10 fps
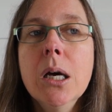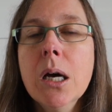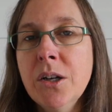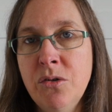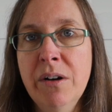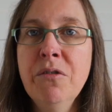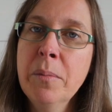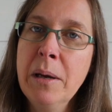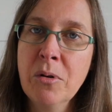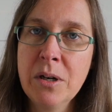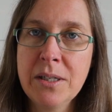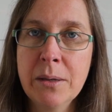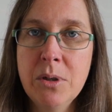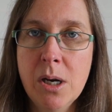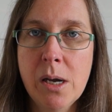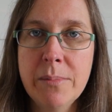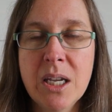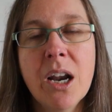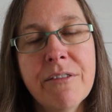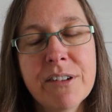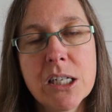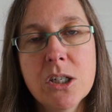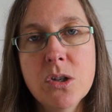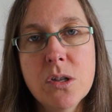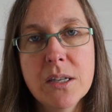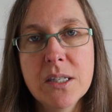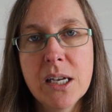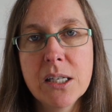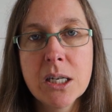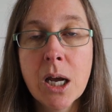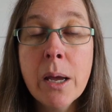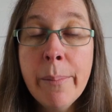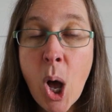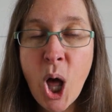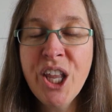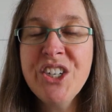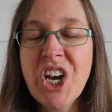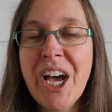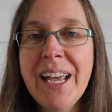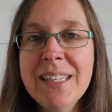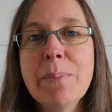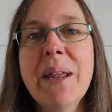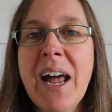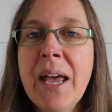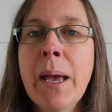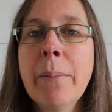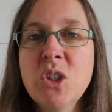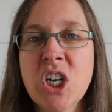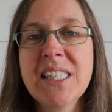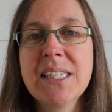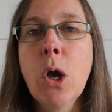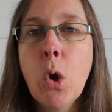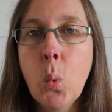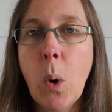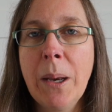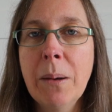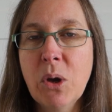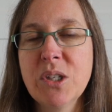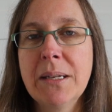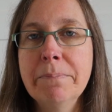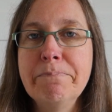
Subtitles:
a dreadful memory sometimes and I forget to do these things, and I apologise, but I am just one person.